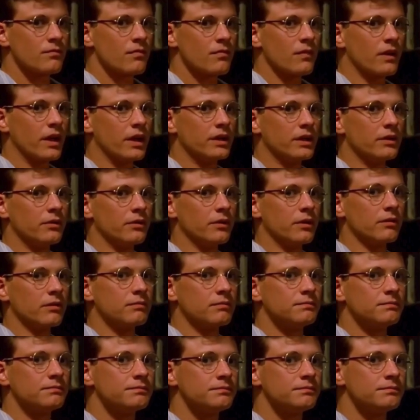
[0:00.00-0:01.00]
but if you're
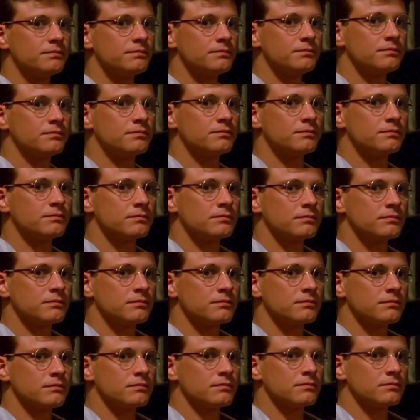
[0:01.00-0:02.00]
into these
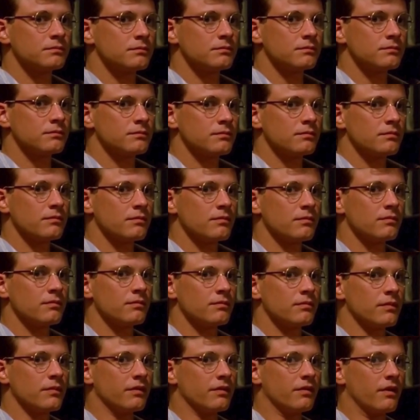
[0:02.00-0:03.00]
topics, this is
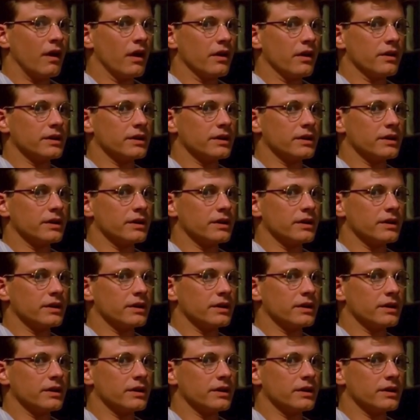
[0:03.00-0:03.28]
great for you.